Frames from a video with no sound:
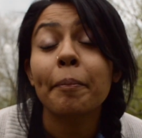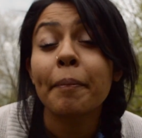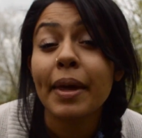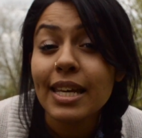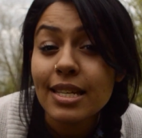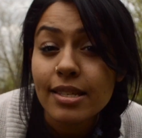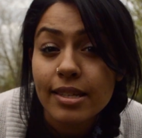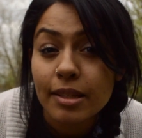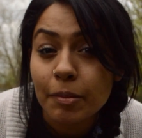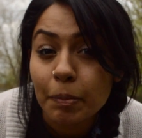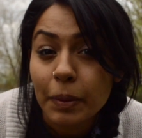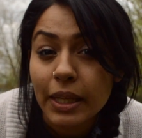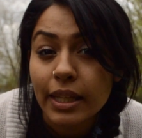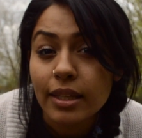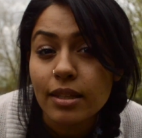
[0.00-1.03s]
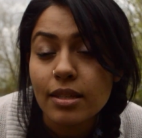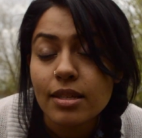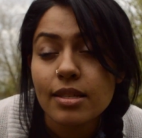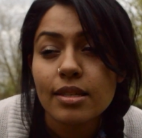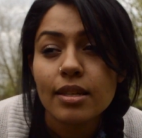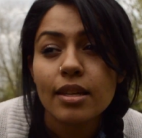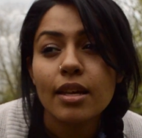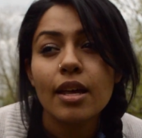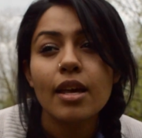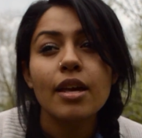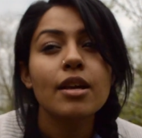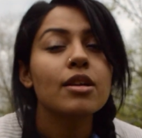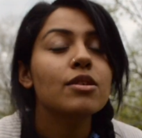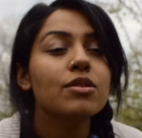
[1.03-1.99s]
mason bees
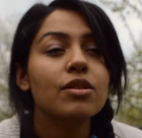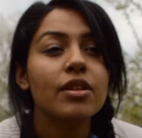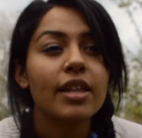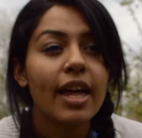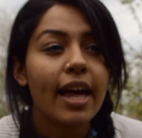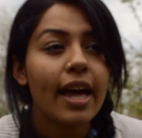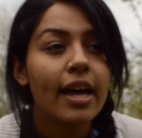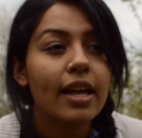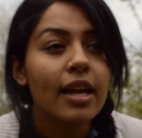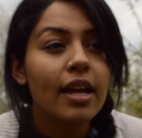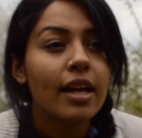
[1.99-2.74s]
so that